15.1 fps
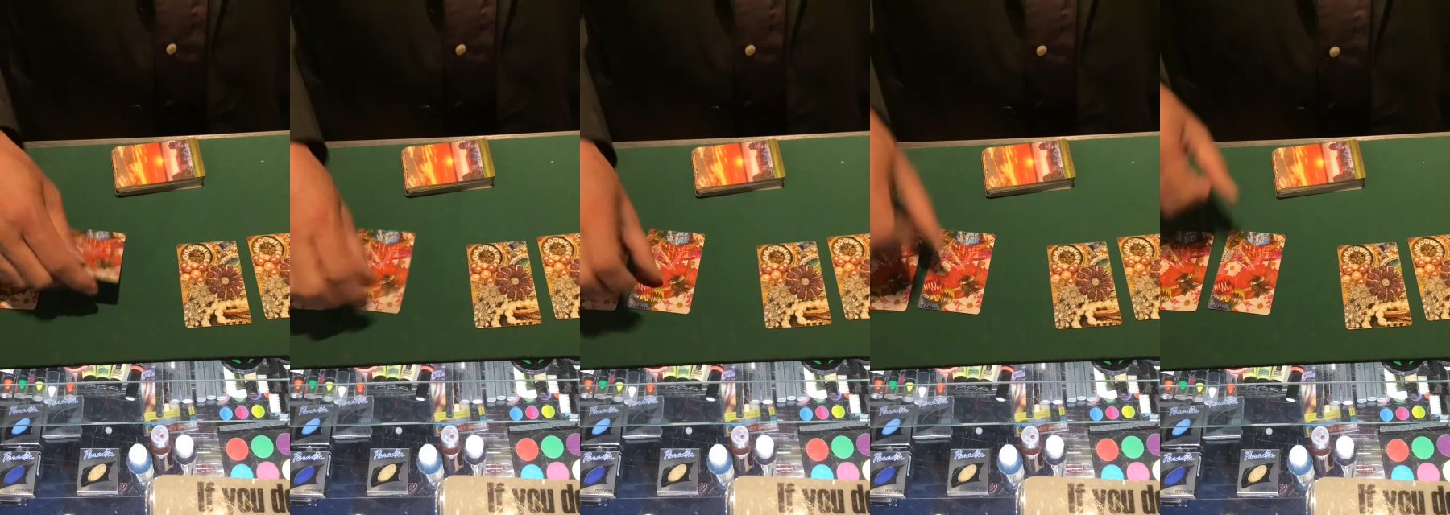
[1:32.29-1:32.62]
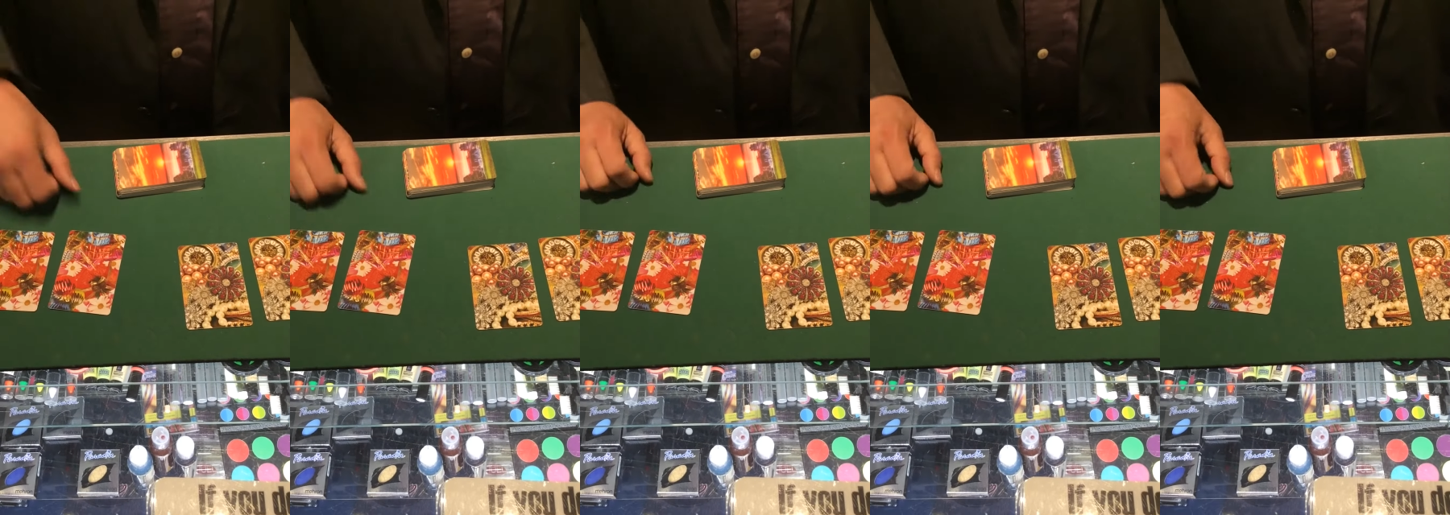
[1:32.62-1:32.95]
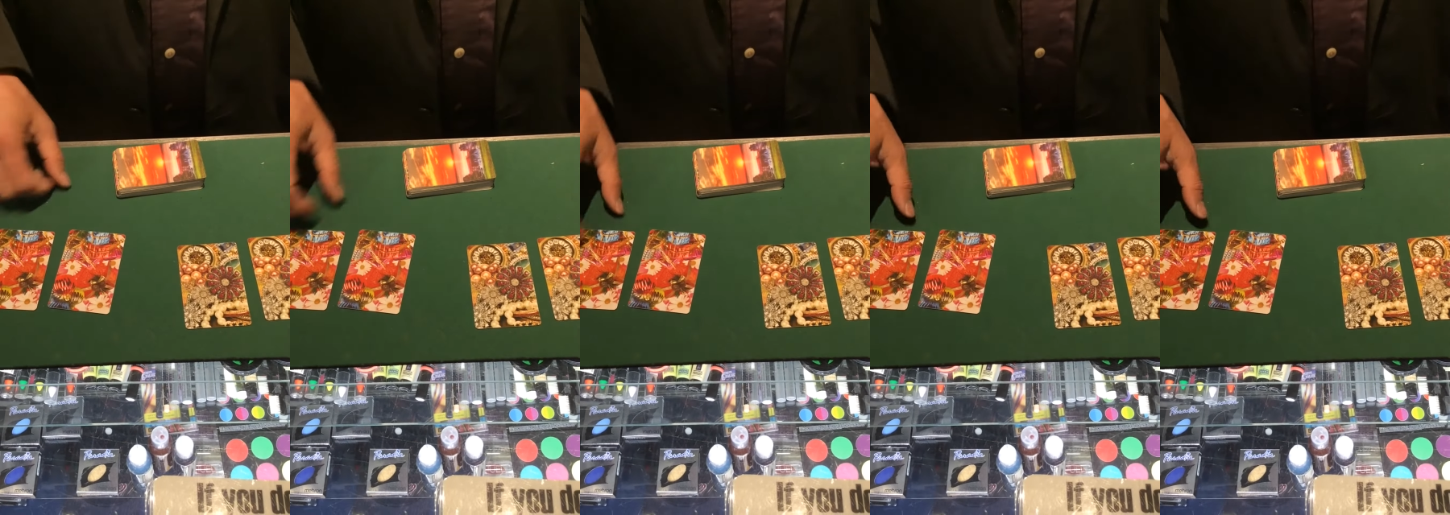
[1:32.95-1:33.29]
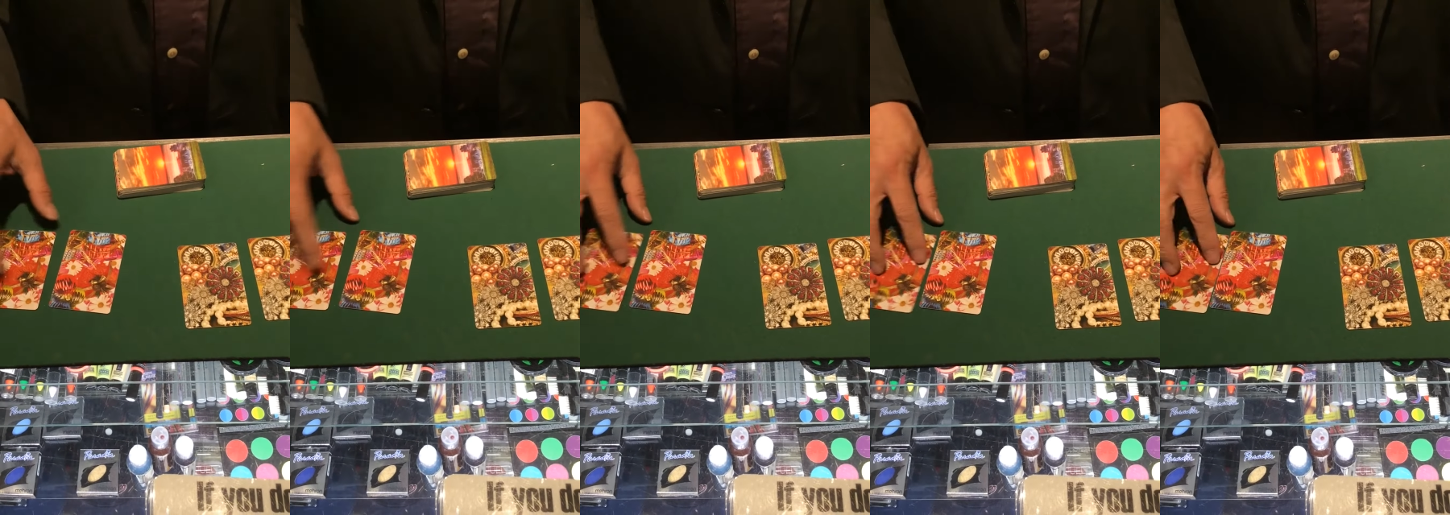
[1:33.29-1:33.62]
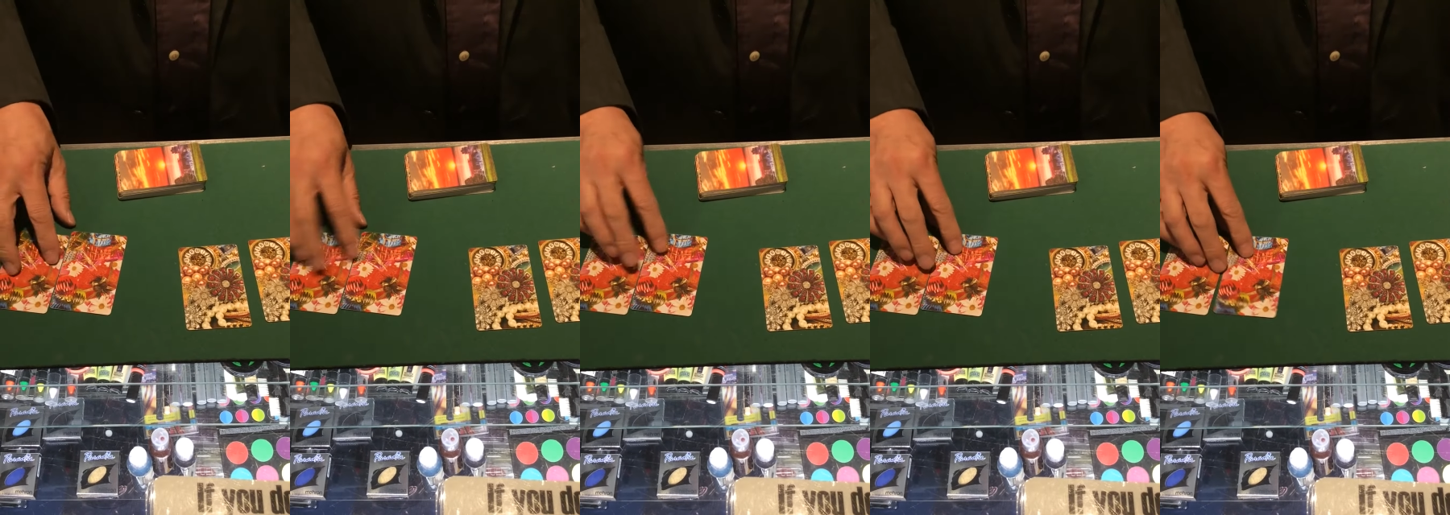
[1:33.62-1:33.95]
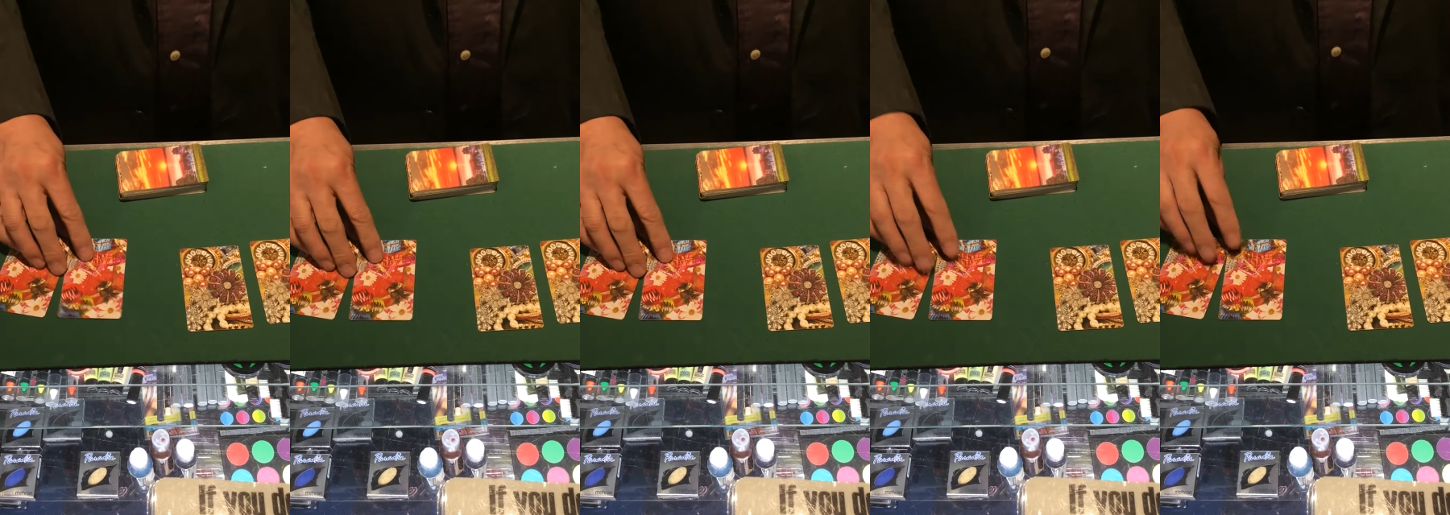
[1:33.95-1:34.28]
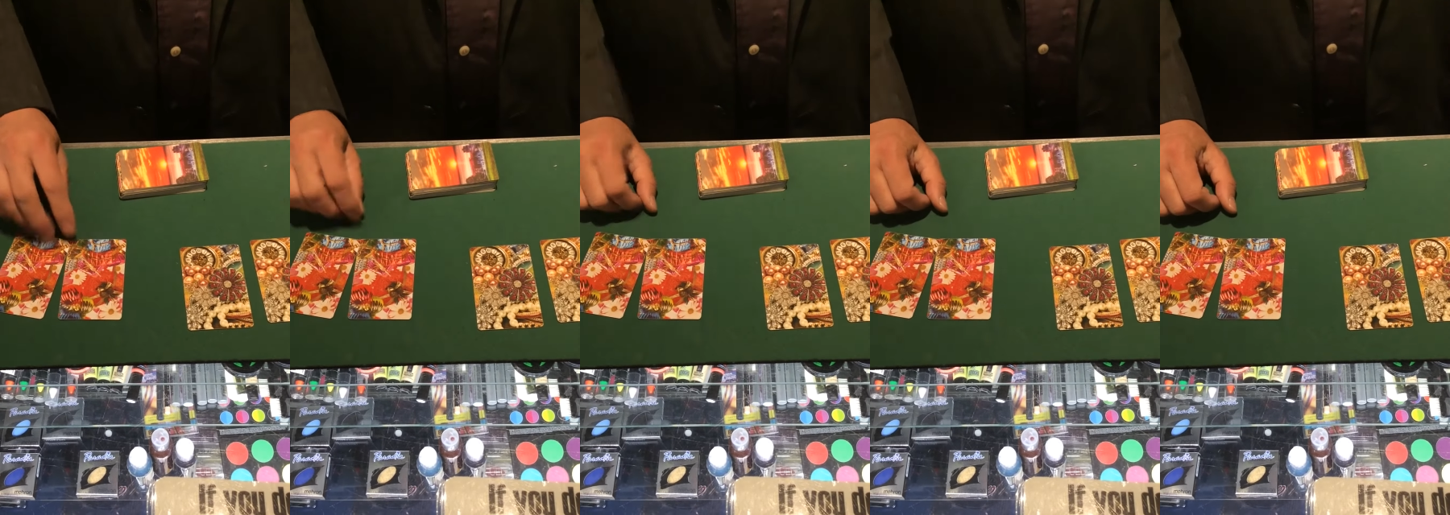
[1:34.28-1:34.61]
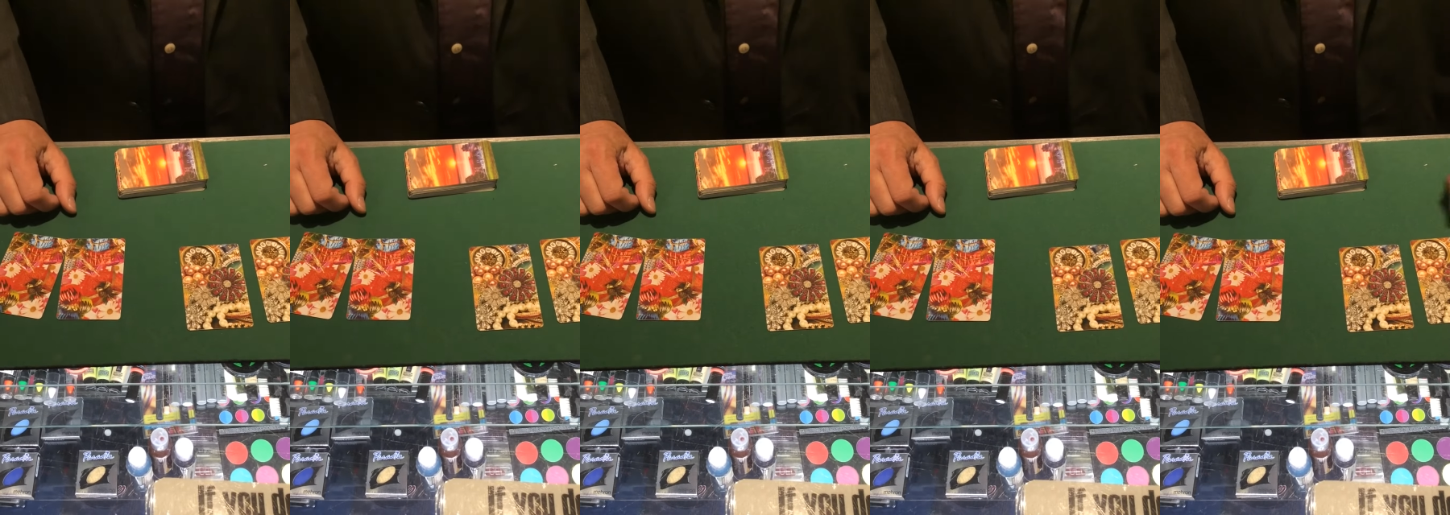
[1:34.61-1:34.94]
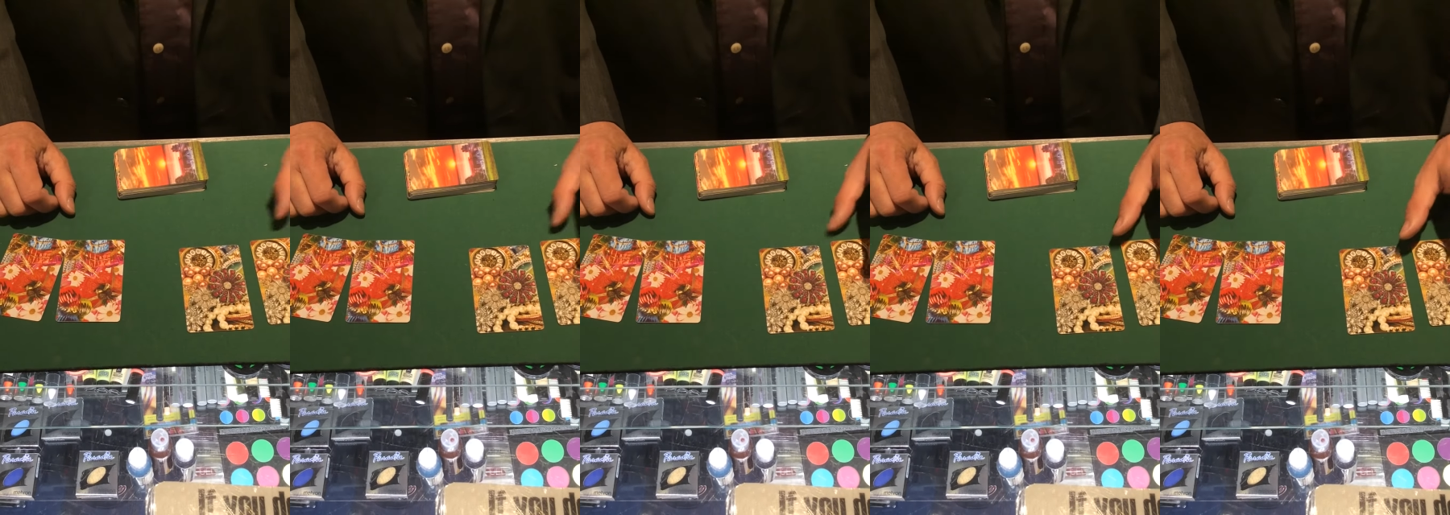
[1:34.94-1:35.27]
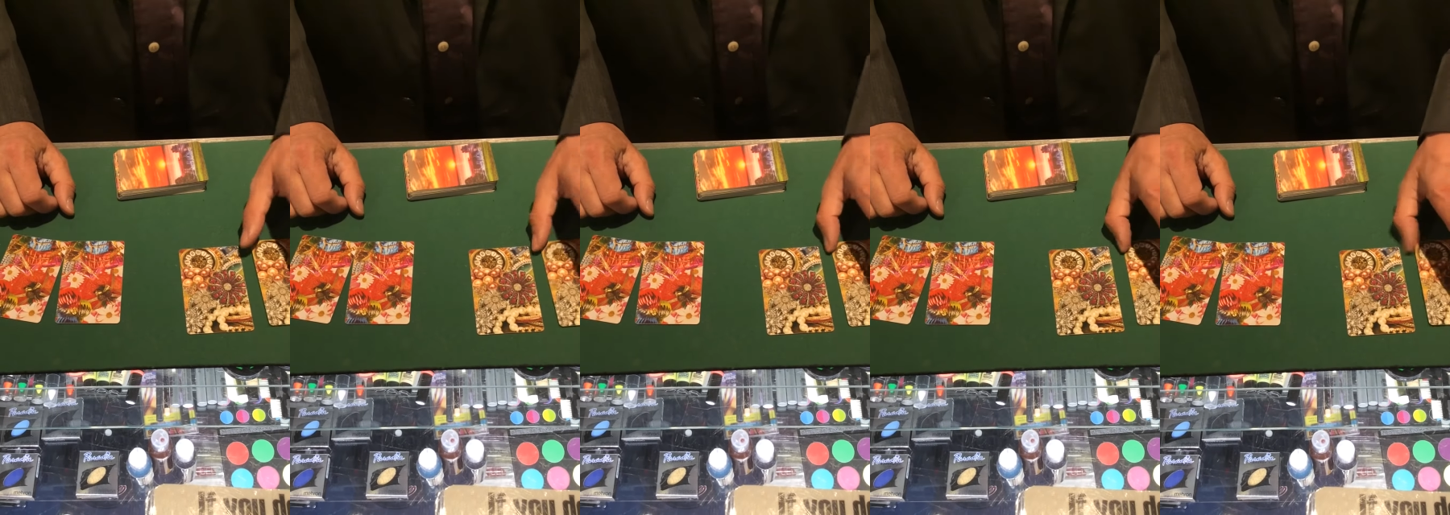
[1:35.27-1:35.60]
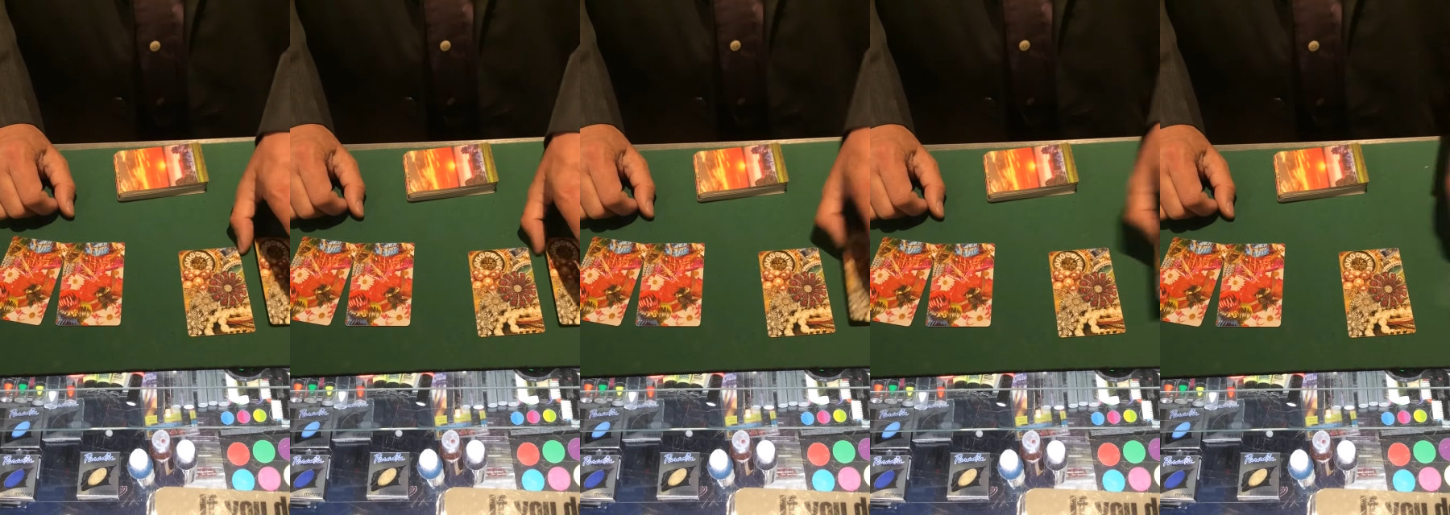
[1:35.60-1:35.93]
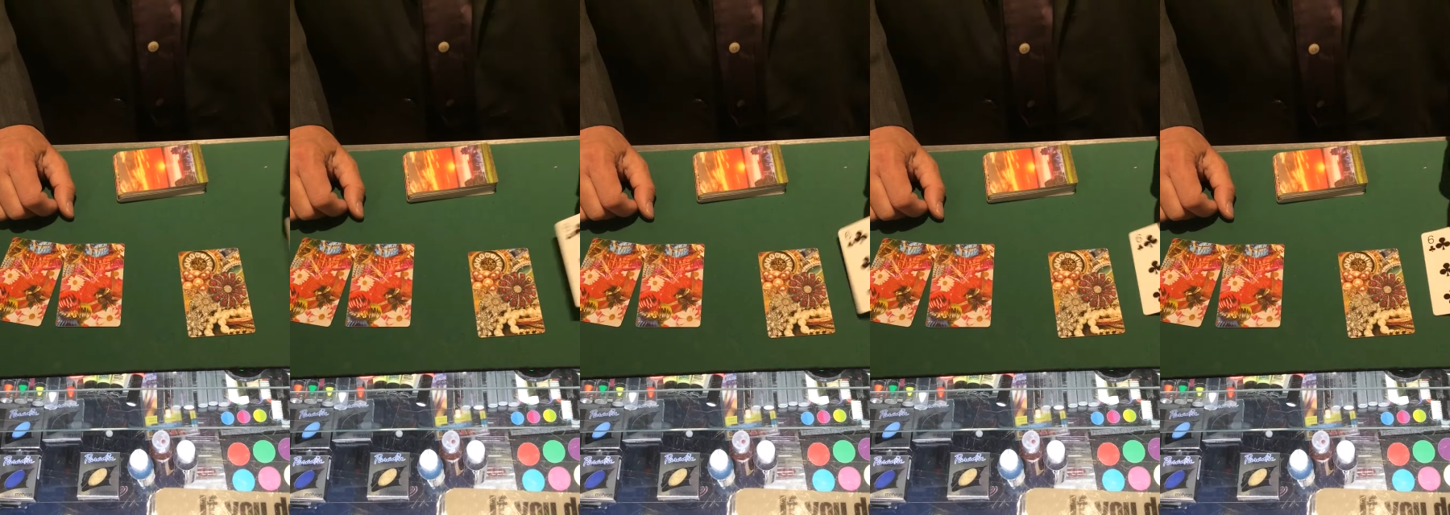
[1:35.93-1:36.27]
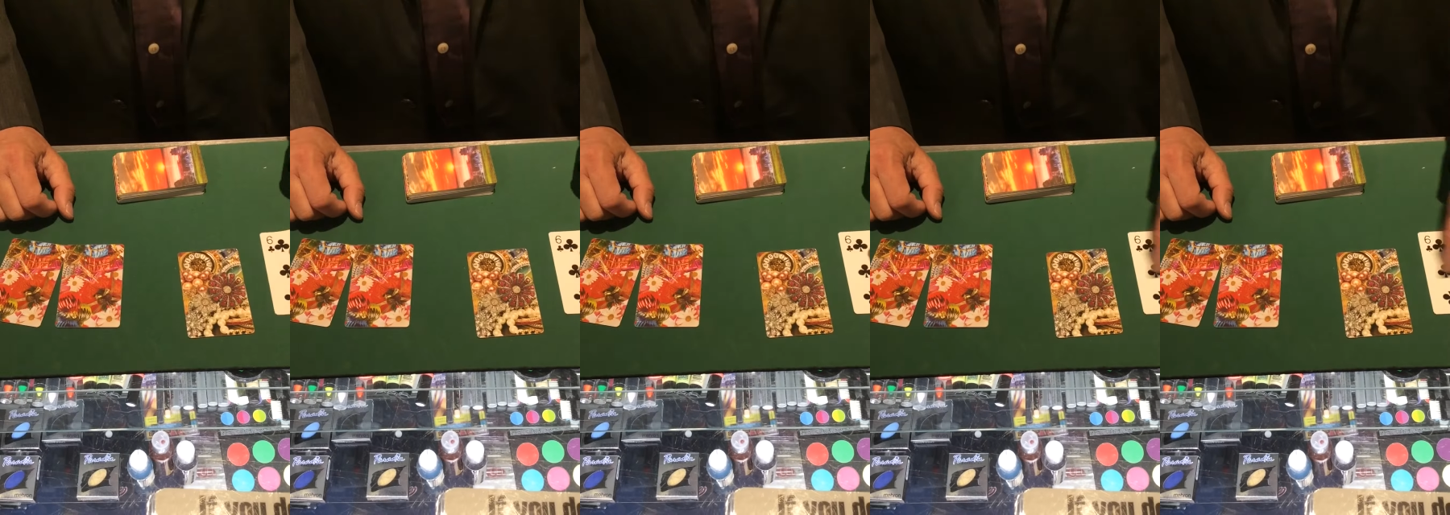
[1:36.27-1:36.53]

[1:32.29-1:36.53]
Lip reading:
(no speaker visible)